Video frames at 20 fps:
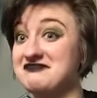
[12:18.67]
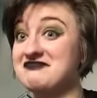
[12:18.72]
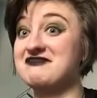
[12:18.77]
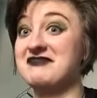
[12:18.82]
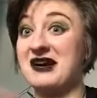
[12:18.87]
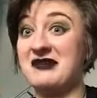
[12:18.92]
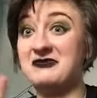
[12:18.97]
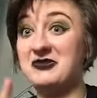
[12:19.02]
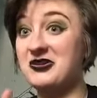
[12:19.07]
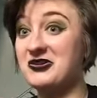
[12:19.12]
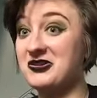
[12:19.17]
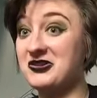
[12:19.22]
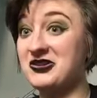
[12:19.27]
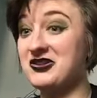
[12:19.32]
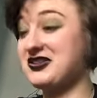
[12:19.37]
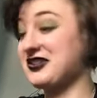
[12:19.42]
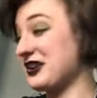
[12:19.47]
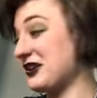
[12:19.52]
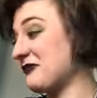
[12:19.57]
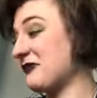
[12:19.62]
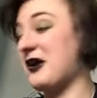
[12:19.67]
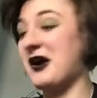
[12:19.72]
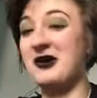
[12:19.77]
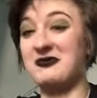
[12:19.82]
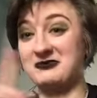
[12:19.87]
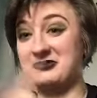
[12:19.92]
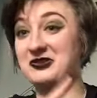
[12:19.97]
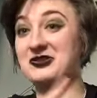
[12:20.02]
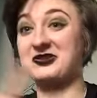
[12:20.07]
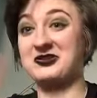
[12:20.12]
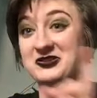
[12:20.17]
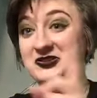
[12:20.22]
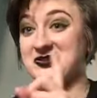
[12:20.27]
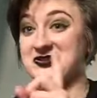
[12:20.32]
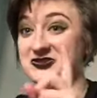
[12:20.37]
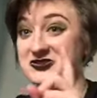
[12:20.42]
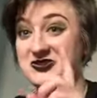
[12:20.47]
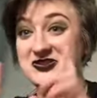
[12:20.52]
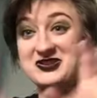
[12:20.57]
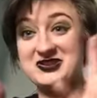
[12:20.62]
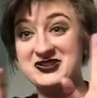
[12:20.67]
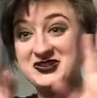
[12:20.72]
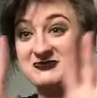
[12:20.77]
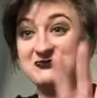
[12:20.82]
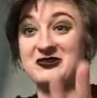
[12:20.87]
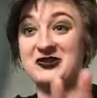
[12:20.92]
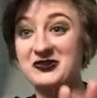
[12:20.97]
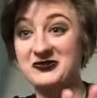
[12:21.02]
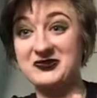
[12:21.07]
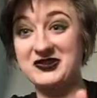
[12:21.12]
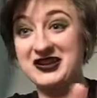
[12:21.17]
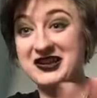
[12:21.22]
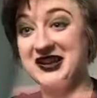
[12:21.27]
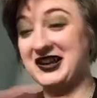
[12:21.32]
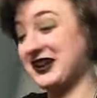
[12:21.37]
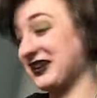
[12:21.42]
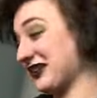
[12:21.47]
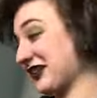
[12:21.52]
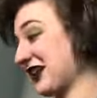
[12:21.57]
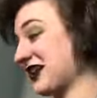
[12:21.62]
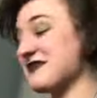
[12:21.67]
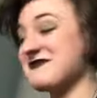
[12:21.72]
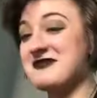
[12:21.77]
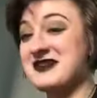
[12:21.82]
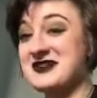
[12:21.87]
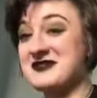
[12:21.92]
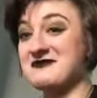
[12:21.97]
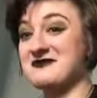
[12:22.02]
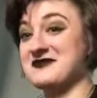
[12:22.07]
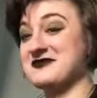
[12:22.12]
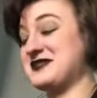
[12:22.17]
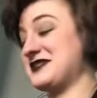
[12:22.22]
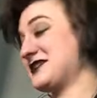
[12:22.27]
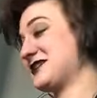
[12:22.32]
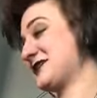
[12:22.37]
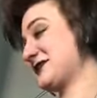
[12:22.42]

I'm not going to say what, I'm just going to show it. You will love it, guys. Are you ready for this?